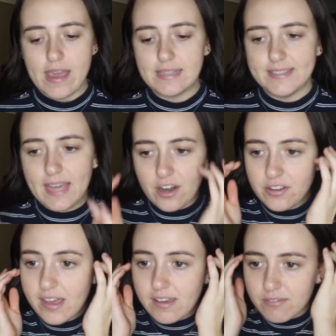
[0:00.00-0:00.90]
Is
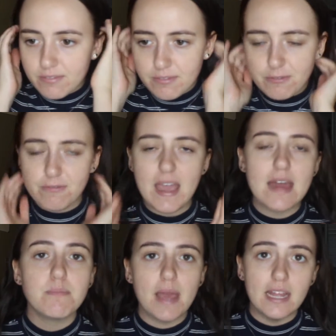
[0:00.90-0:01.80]
there like
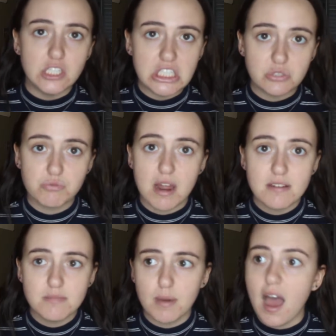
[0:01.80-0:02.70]
fan pages
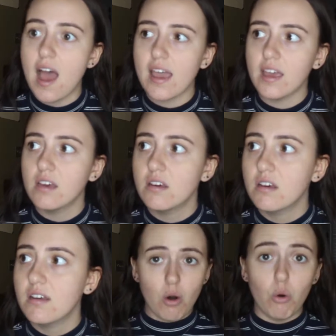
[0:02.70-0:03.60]
run by
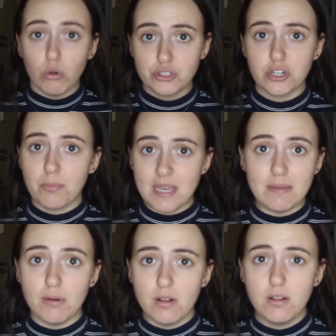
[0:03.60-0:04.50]
older
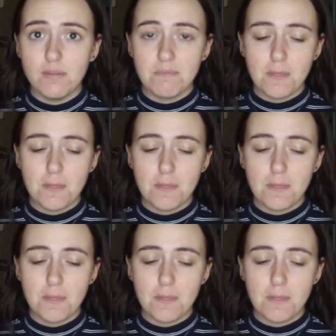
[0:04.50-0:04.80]
people